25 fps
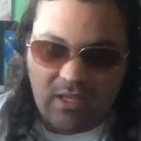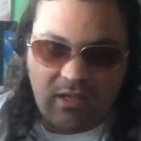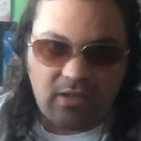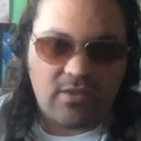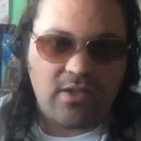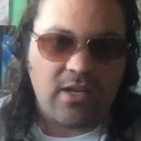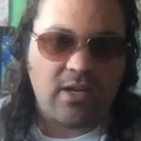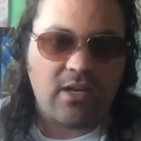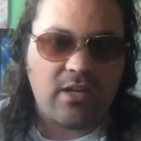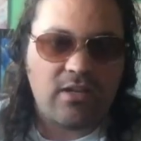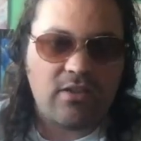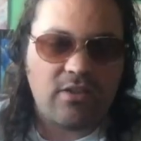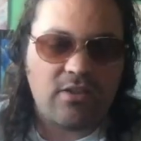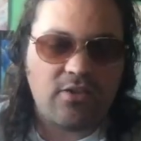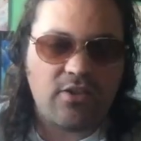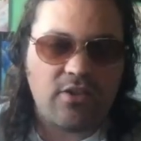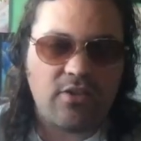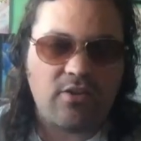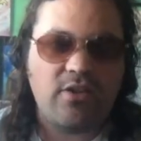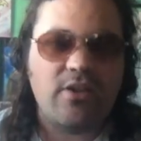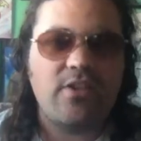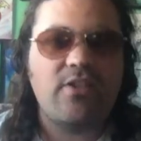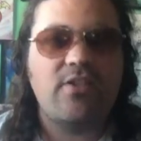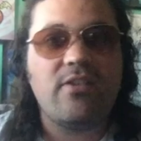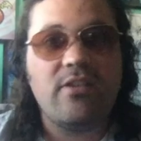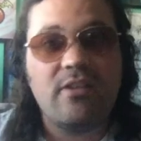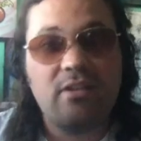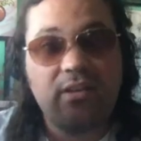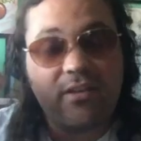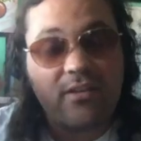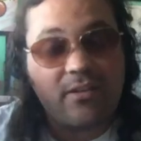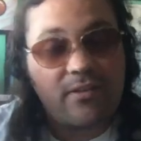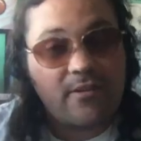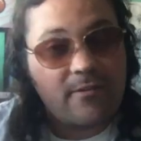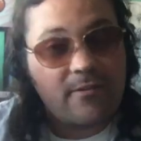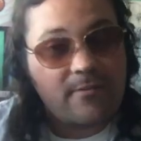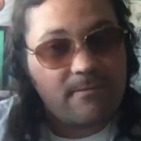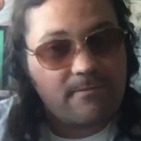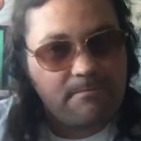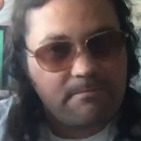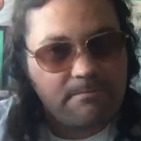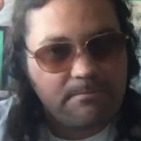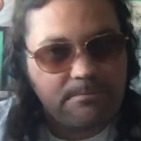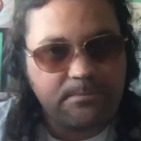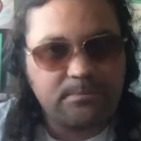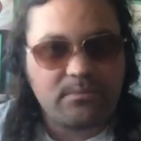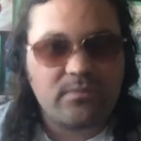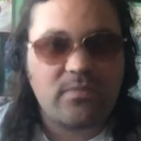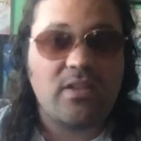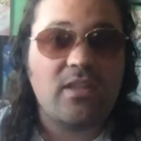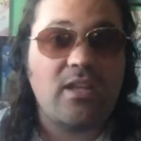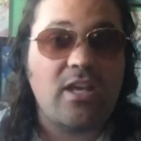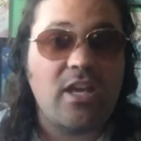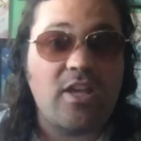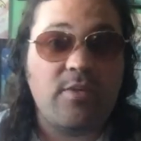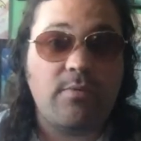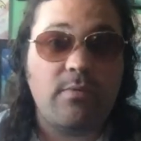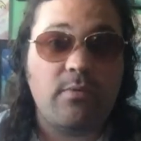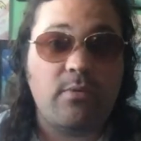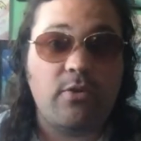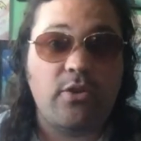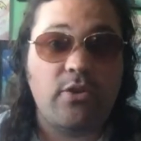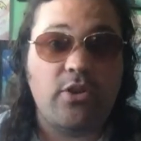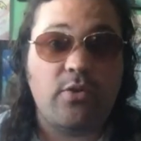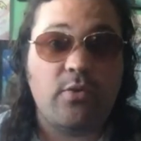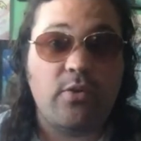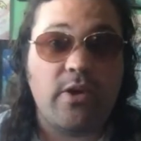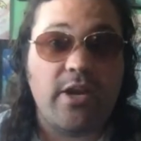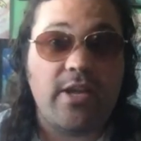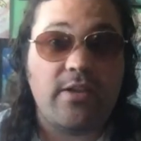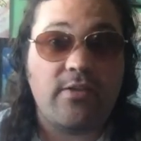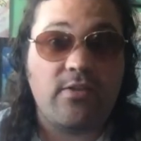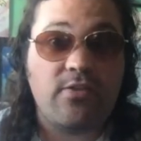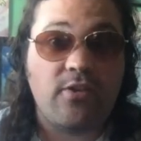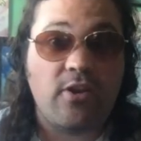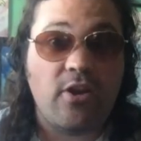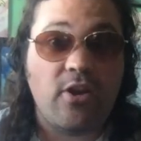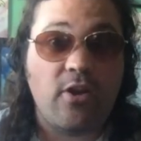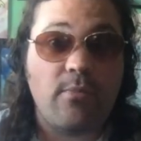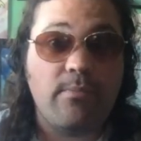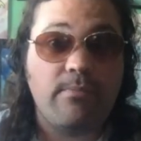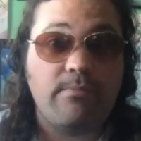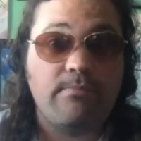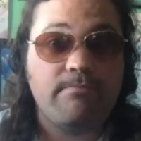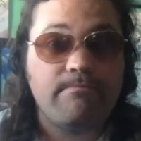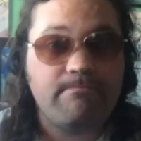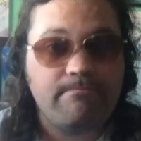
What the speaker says: the ending of this series, it's been really great, so.